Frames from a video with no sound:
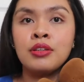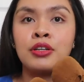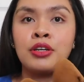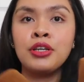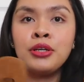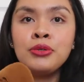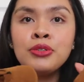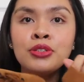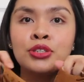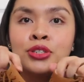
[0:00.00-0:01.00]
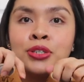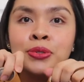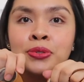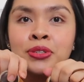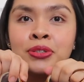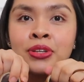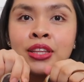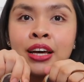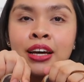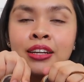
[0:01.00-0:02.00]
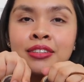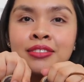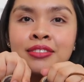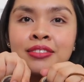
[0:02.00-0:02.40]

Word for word: her cute shoes. Look at that.